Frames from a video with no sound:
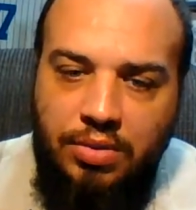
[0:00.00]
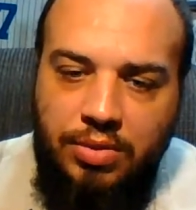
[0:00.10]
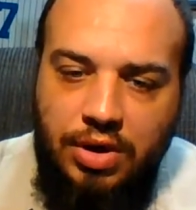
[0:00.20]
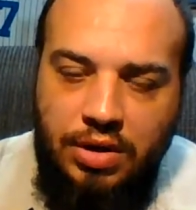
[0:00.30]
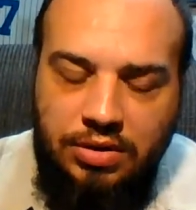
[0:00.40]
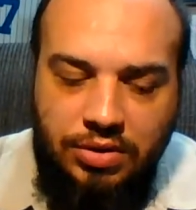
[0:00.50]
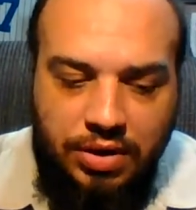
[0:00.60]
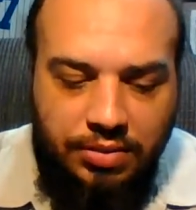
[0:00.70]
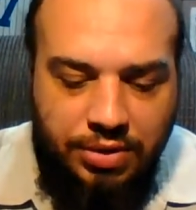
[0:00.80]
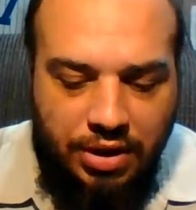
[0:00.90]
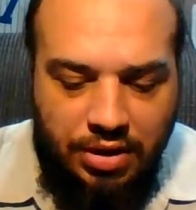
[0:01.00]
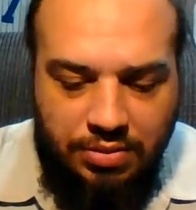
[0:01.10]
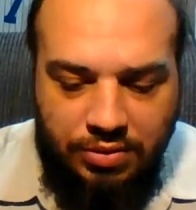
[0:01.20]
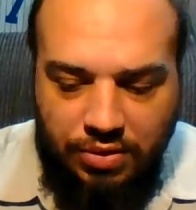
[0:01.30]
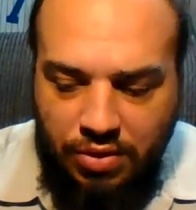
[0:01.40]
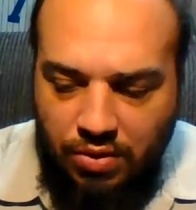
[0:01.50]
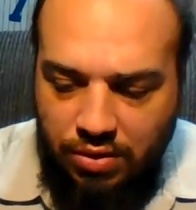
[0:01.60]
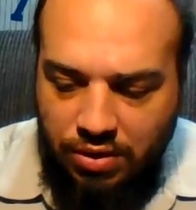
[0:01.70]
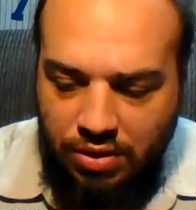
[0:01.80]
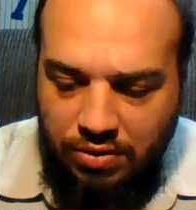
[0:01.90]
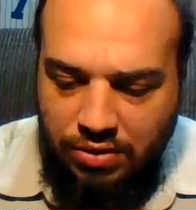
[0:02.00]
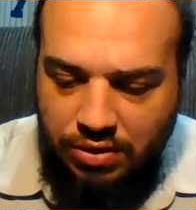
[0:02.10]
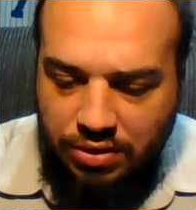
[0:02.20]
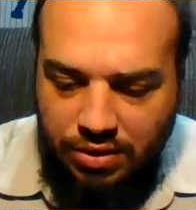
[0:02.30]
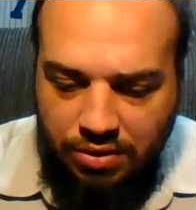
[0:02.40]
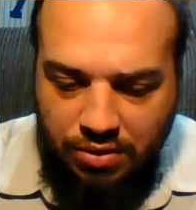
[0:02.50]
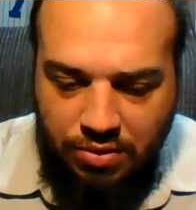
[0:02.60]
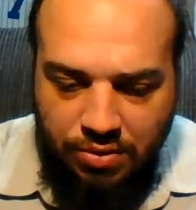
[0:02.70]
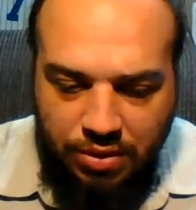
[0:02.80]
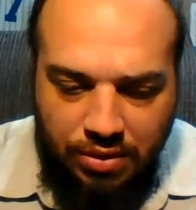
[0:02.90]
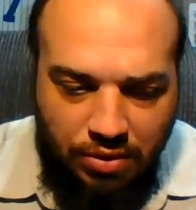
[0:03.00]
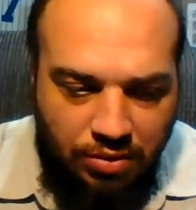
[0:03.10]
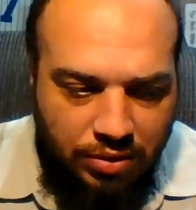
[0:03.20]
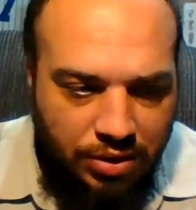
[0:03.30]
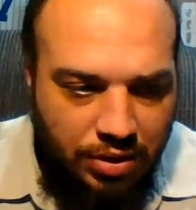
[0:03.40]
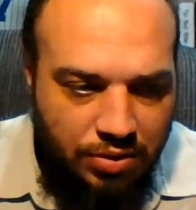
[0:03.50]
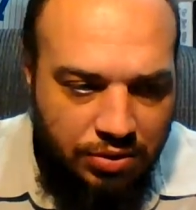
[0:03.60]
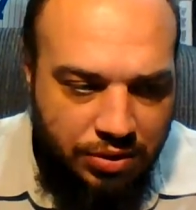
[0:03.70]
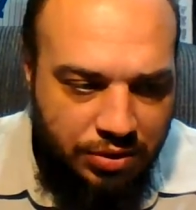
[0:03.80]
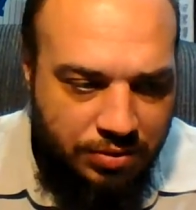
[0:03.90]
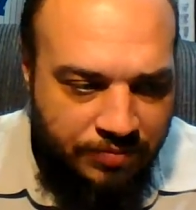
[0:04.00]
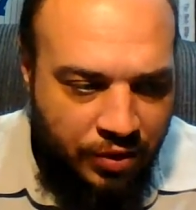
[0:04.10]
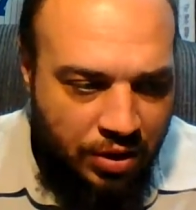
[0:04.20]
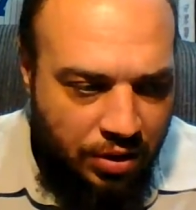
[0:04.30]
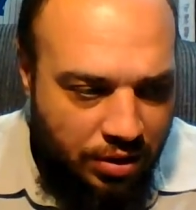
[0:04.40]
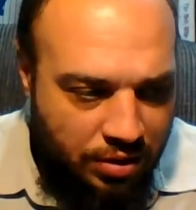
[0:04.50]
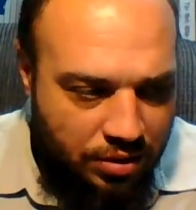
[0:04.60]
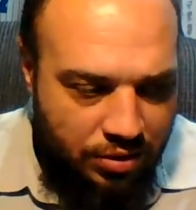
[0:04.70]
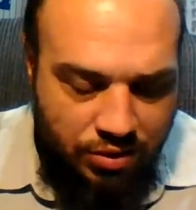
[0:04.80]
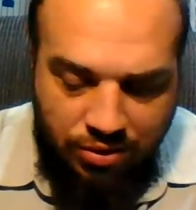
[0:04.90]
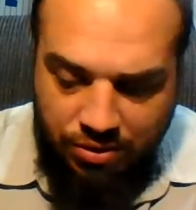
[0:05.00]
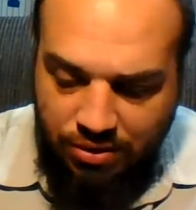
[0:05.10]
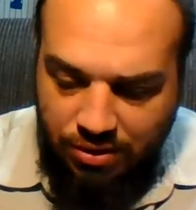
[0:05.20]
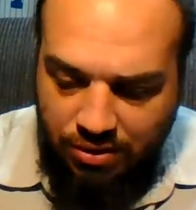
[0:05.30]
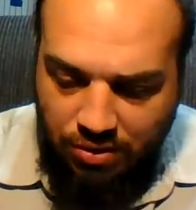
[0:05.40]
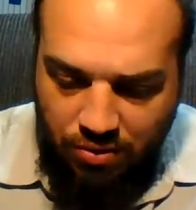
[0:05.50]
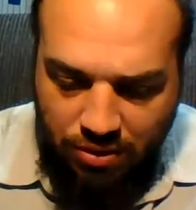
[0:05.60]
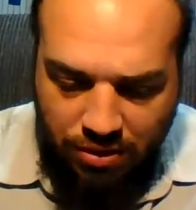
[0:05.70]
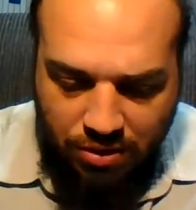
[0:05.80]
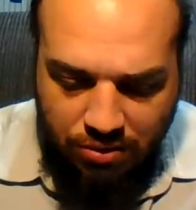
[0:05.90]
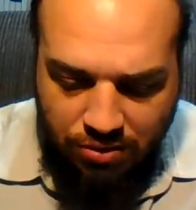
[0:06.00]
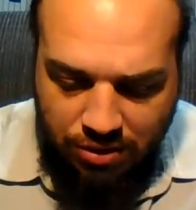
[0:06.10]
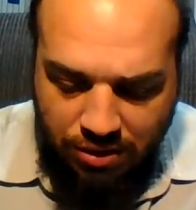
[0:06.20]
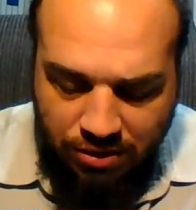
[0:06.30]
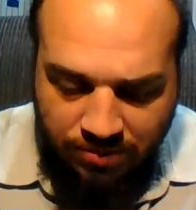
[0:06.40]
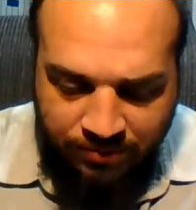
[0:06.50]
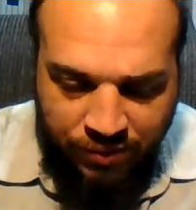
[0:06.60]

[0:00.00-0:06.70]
But at the same time, if the Holy Ghost is in you and the Holy Ghost is in the church and the Holy Ghost is